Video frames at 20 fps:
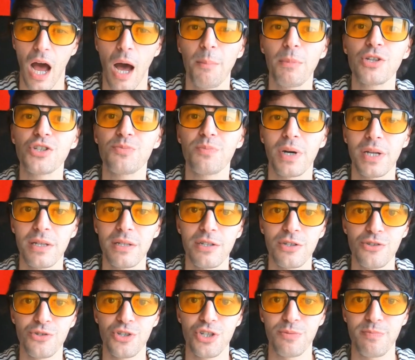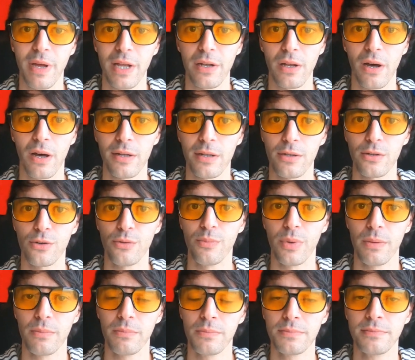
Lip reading: How much money did you spend on lube?